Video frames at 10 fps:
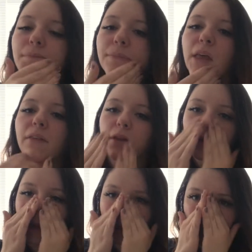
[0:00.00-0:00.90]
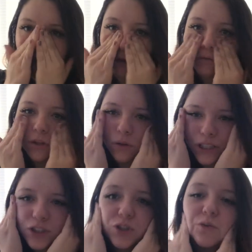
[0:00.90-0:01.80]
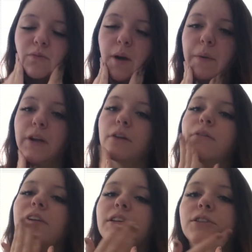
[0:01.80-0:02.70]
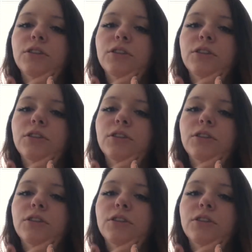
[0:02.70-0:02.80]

Nothing like, you know, don't like scrub it in your face. You